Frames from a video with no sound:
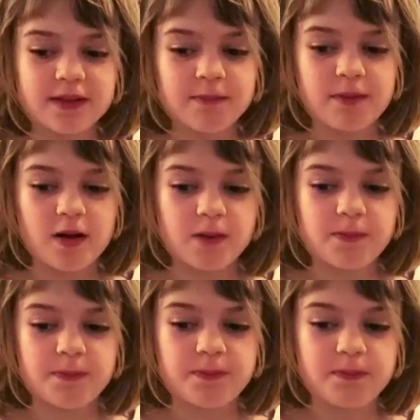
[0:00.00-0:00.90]
The
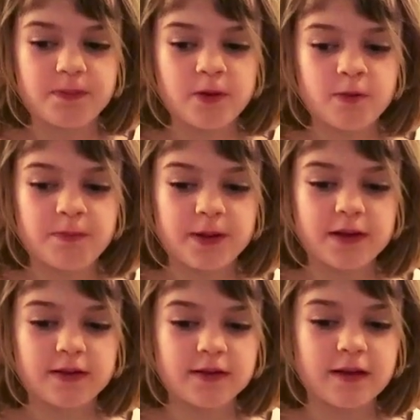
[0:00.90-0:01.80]
both
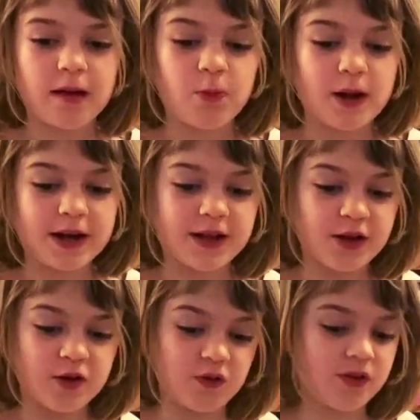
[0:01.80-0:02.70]
pieces I want to
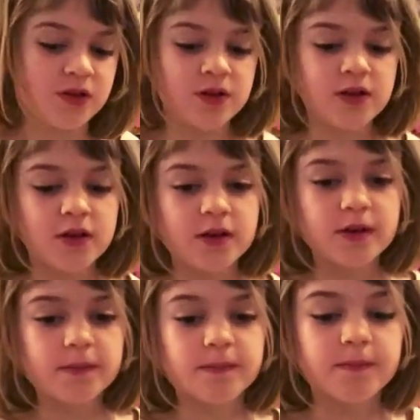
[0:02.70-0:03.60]
use. Excellent.
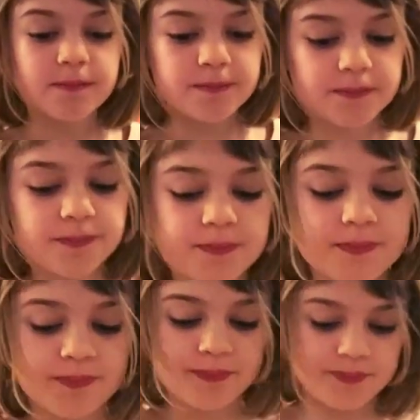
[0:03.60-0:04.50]
So we're going to, we've got the
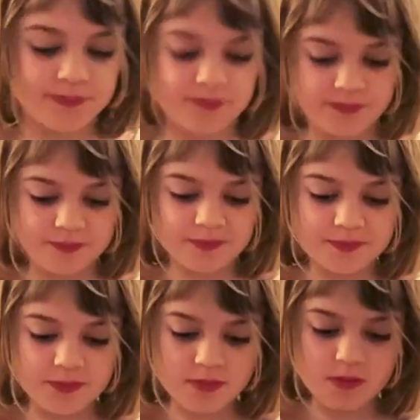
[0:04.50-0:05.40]
five pieces that she
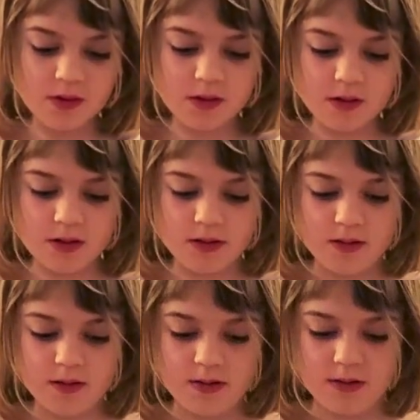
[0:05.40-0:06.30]
really wants to use.
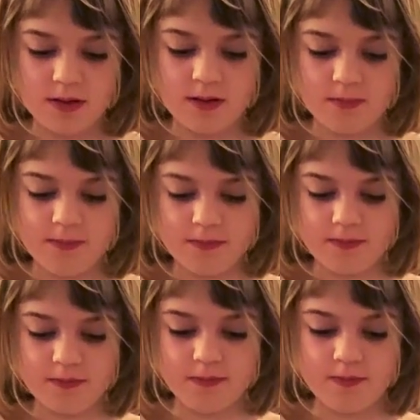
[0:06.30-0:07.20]
And then we're going to
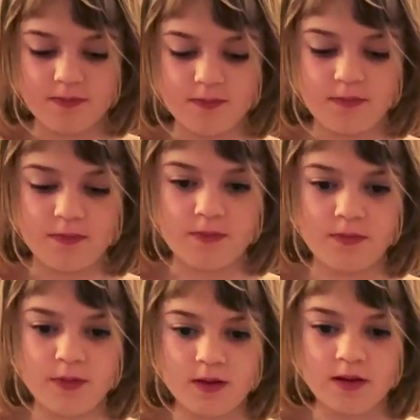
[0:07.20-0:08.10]
kind of use the
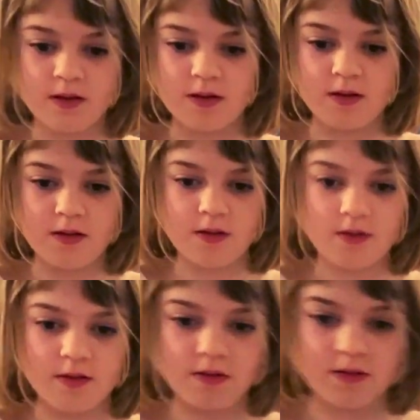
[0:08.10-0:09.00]
pieces to link everything
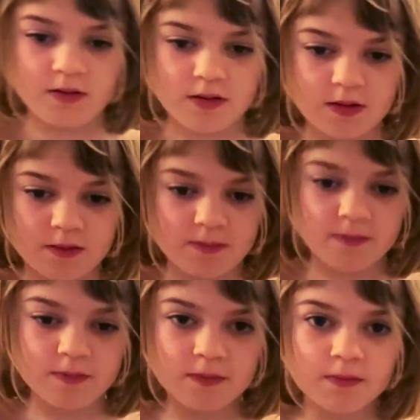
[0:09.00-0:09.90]
up. So
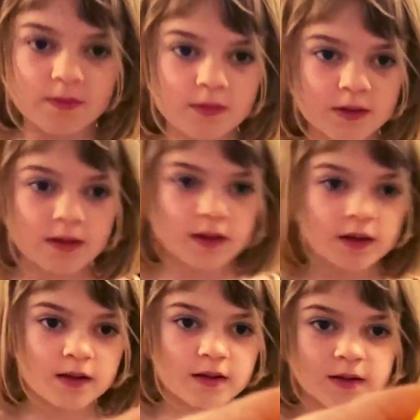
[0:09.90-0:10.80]
we've got
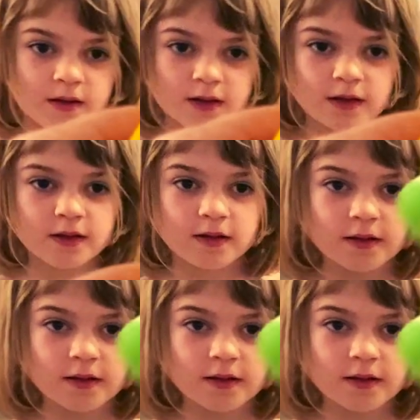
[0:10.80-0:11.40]
this piece here.